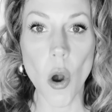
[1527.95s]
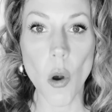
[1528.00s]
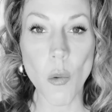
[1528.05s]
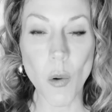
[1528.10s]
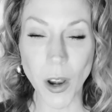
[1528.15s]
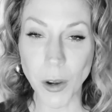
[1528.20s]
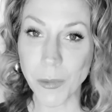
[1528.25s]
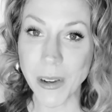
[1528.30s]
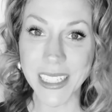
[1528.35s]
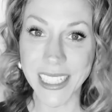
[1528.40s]

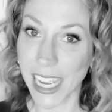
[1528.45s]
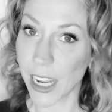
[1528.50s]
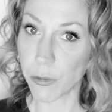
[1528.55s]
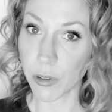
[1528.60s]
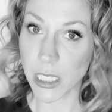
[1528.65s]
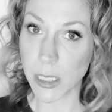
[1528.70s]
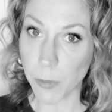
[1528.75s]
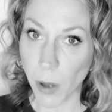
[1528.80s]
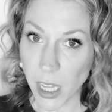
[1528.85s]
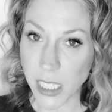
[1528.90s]
when we take
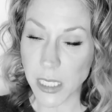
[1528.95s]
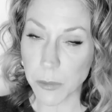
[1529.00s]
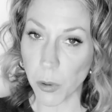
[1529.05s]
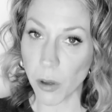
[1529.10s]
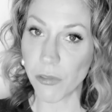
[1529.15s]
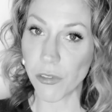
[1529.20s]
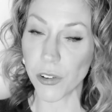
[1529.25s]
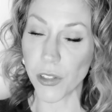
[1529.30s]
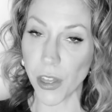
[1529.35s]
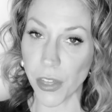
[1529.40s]
responsible
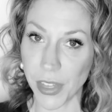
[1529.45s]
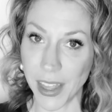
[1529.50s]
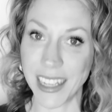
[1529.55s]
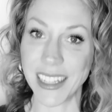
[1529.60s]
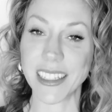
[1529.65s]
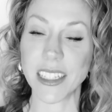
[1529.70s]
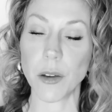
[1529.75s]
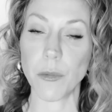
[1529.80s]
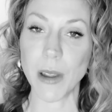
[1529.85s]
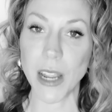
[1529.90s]
for the
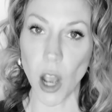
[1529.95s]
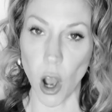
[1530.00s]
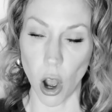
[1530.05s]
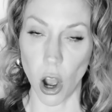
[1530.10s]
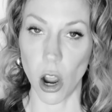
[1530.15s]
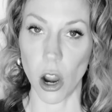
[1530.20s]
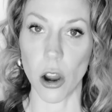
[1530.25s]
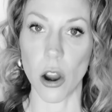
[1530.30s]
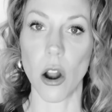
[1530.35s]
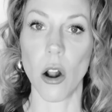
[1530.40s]
things that we
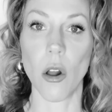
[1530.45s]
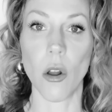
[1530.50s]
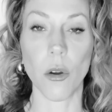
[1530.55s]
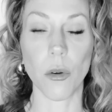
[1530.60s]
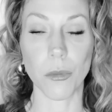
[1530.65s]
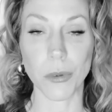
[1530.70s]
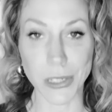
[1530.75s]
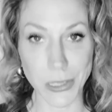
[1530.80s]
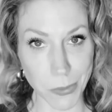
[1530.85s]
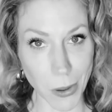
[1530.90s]
are
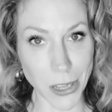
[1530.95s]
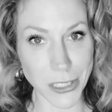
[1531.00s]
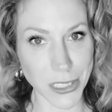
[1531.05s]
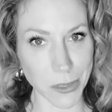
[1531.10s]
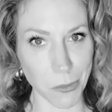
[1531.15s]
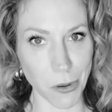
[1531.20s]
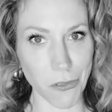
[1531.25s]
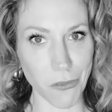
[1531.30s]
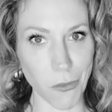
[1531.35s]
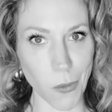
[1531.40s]

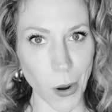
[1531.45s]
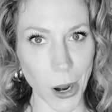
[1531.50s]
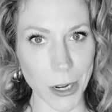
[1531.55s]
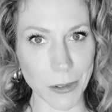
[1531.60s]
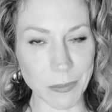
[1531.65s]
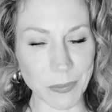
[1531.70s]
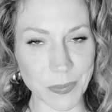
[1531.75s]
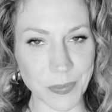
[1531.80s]
responsible for.